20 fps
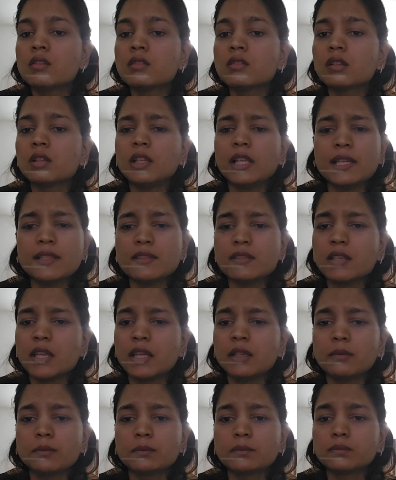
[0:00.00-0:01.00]
So let's
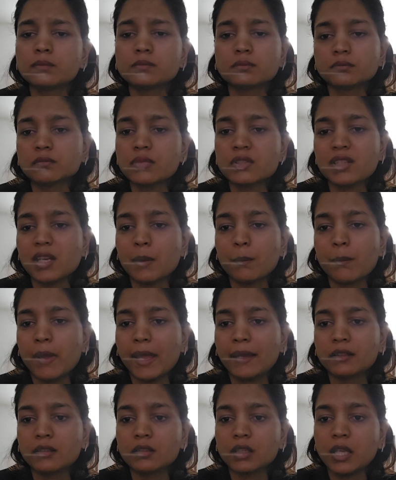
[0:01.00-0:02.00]
take a step
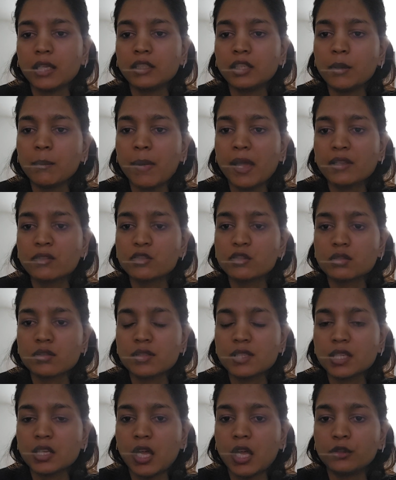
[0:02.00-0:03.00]
back and imagine a
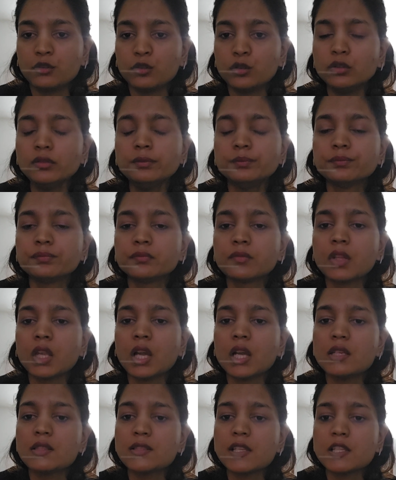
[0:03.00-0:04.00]
scenario.
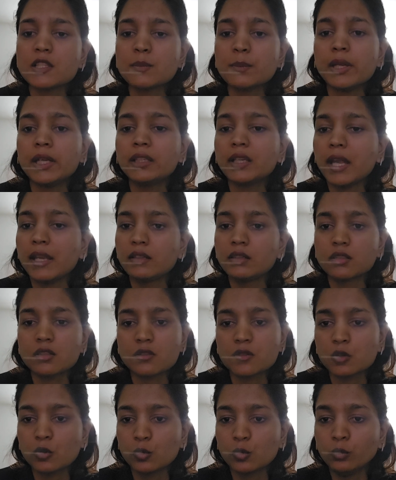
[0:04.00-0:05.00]
A suspect
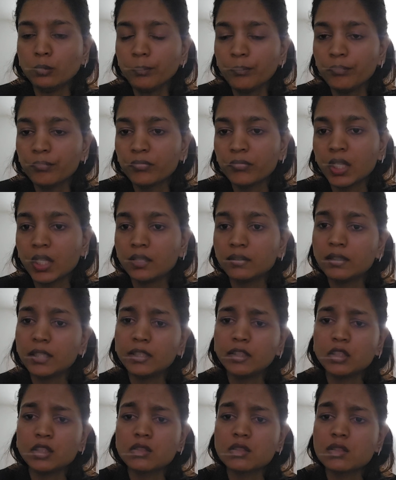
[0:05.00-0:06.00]
enters a room, they
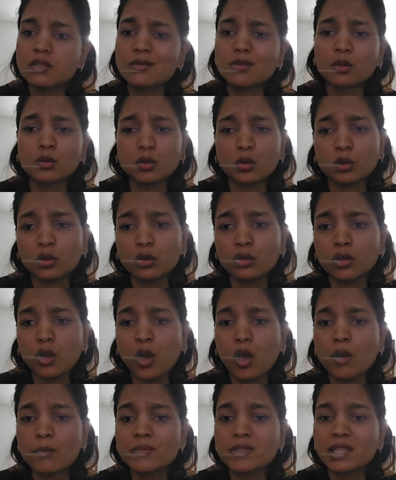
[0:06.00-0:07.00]
touches the
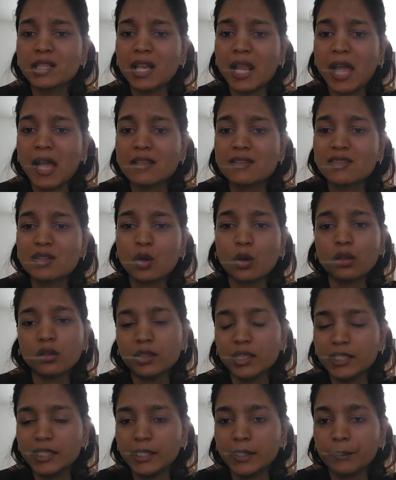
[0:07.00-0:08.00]
doorknobs, glass or
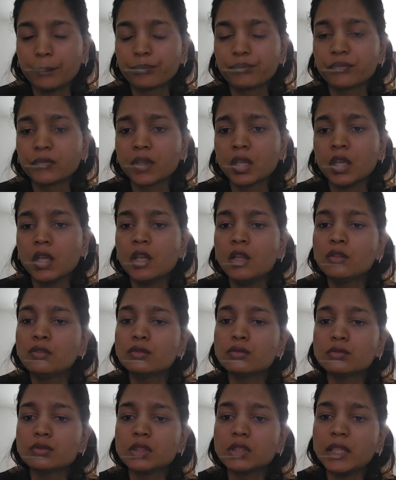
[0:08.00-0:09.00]
railing.
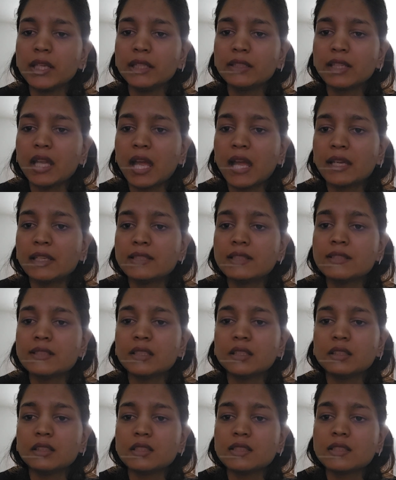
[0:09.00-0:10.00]
To the naked eyes,
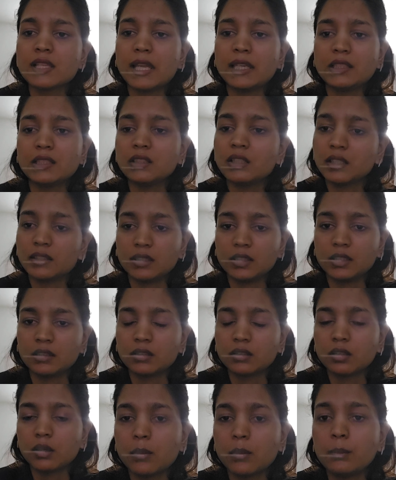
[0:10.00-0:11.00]
it is like a nothing.
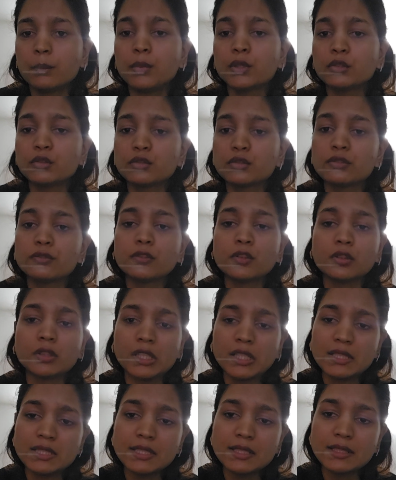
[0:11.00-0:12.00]
But to the
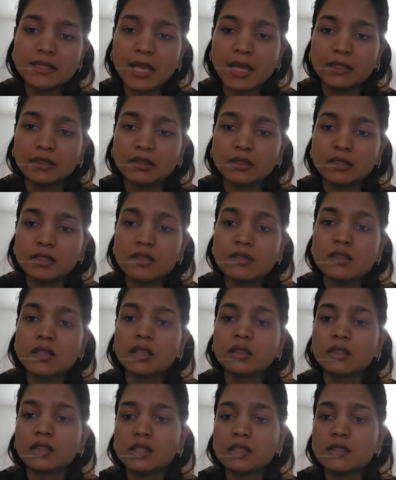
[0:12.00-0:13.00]
forensic scientist,
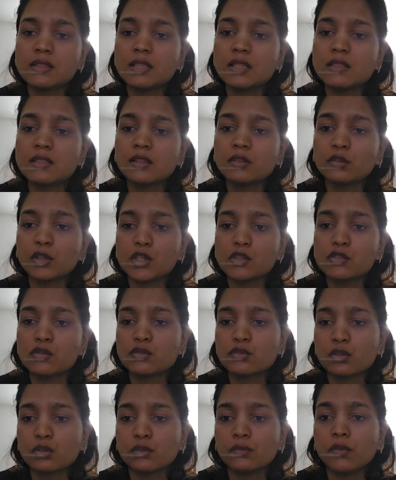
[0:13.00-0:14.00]
this is a treasure
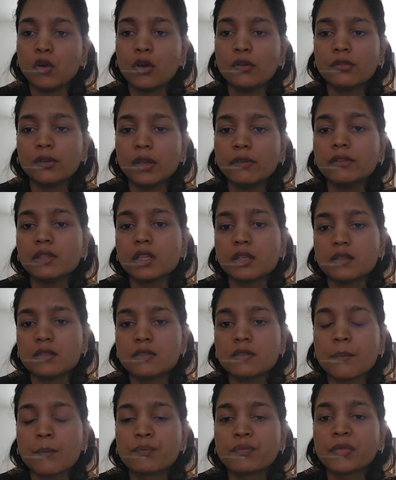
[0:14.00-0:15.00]
trove of
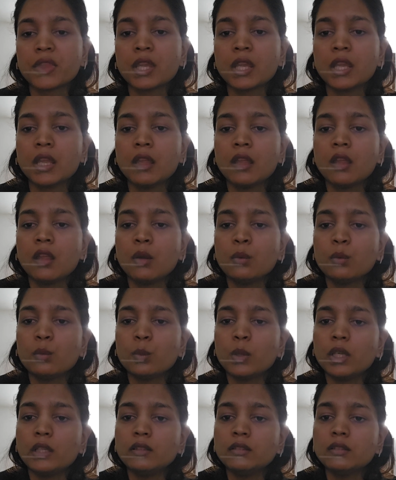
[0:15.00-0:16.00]
evidence.
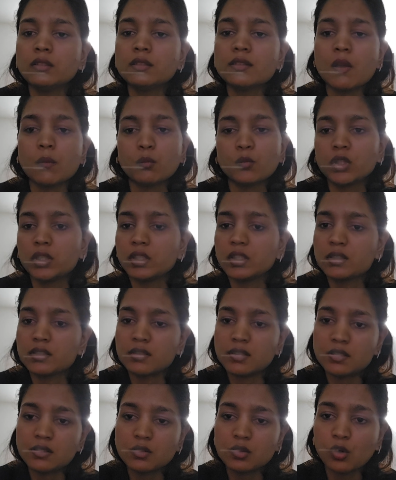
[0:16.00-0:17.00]
When someone
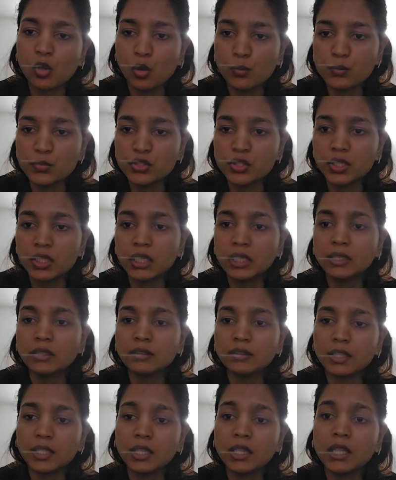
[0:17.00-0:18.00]
touches an object,
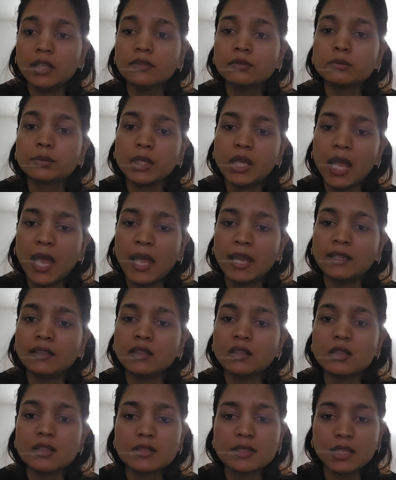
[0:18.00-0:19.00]
they leave behind
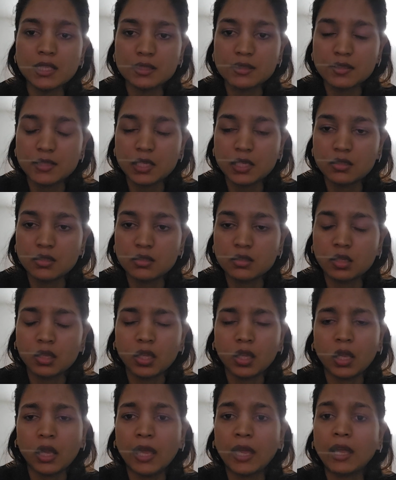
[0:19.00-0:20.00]
a skin cells
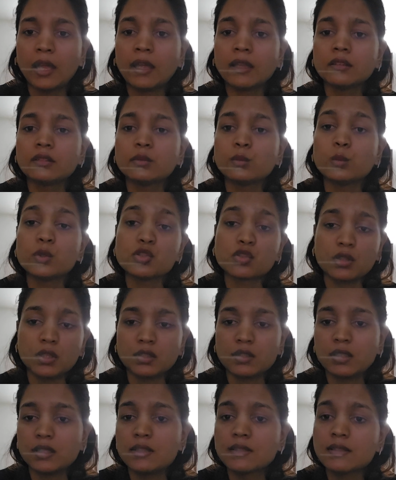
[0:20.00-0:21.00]
and which
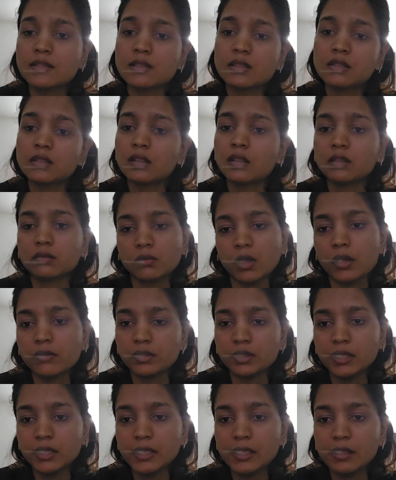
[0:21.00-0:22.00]
contains
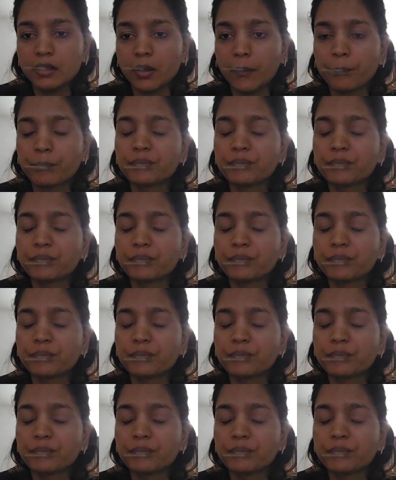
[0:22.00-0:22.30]
our DNA.